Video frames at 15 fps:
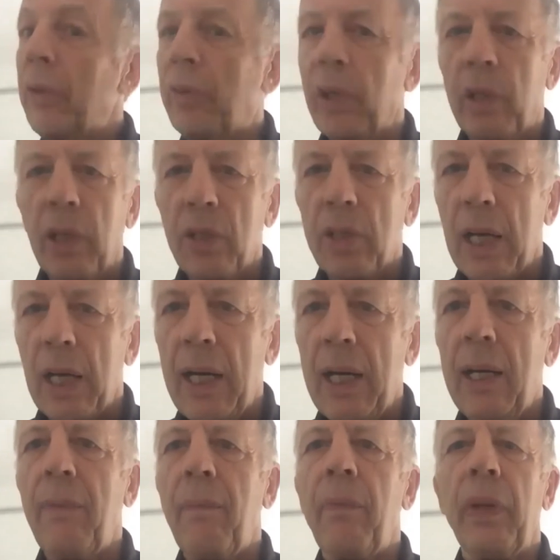The
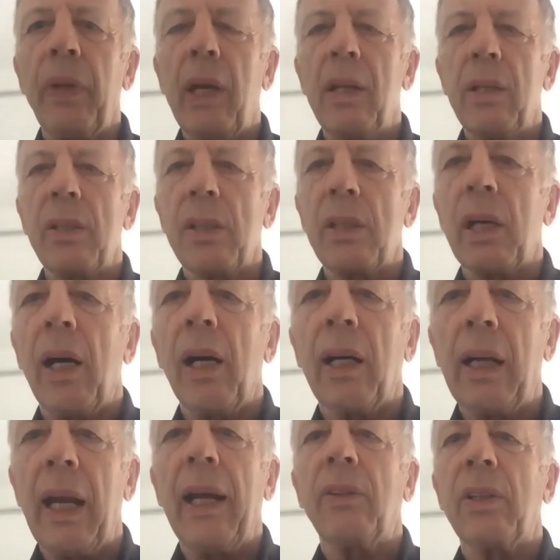design is, I'm
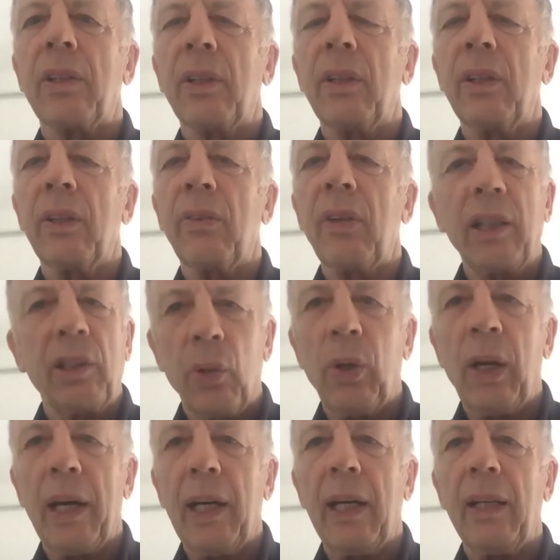glad that you
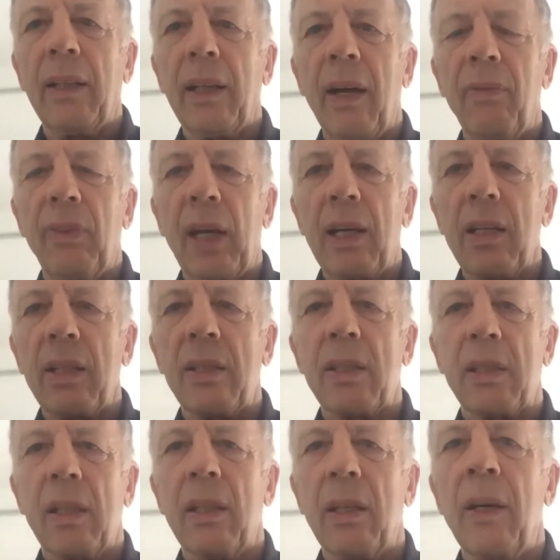like it, and that is
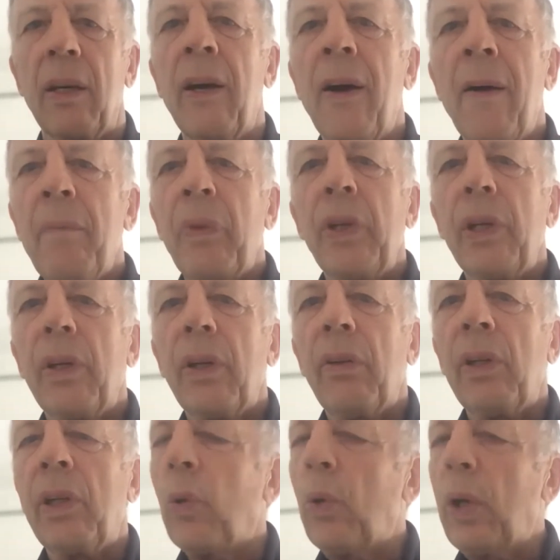
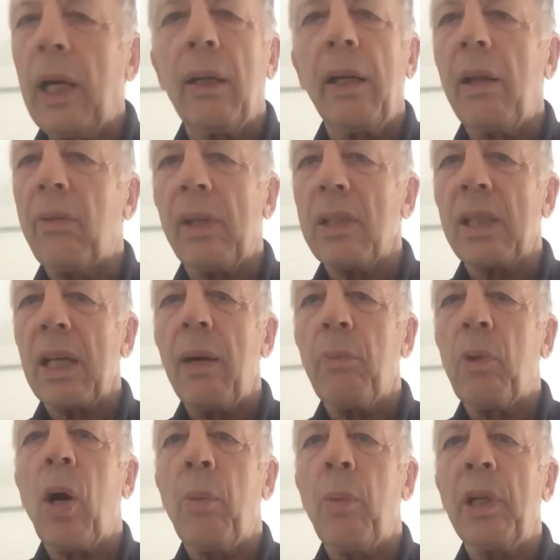uniquely the same
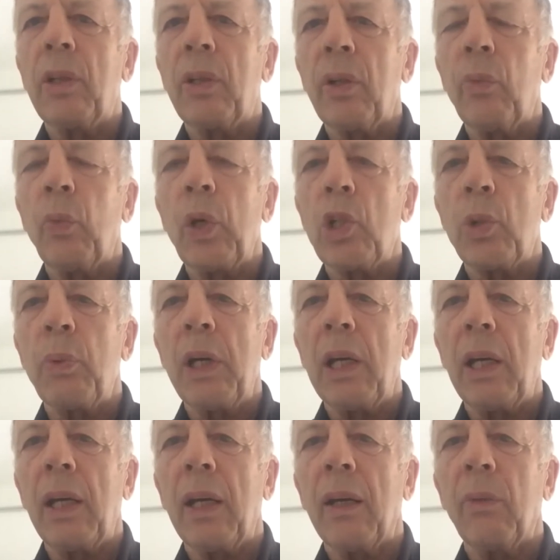comment which
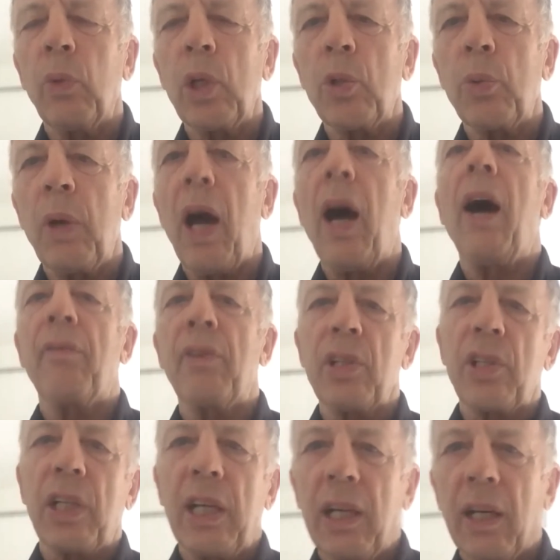we
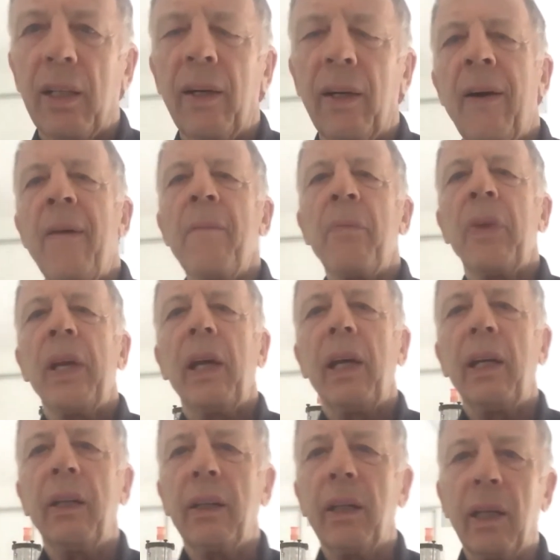harvest here
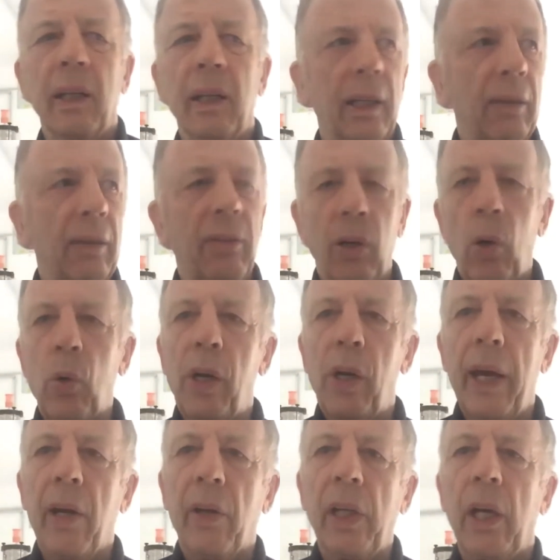in the local
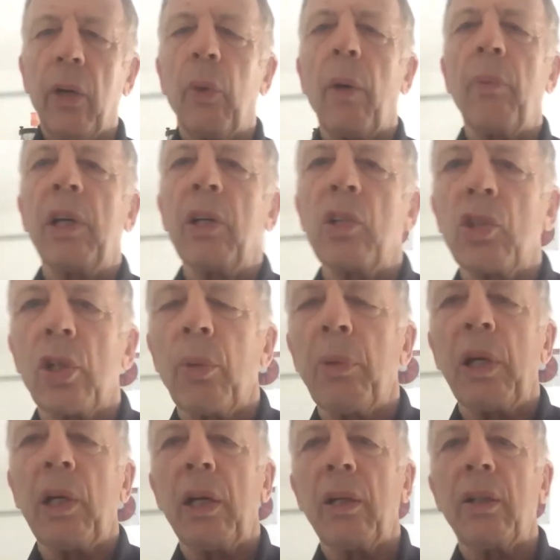area where we
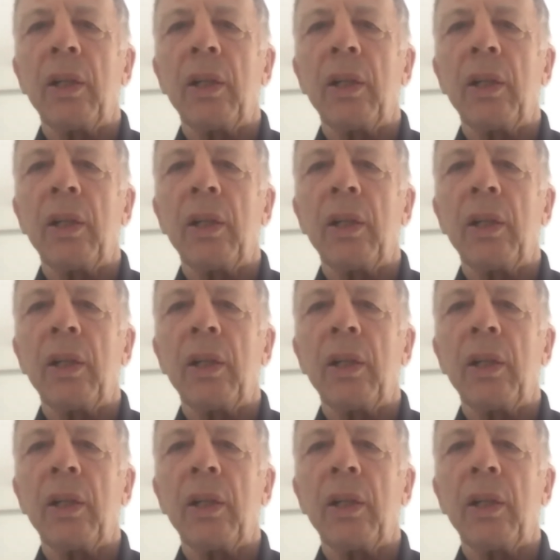distribute it.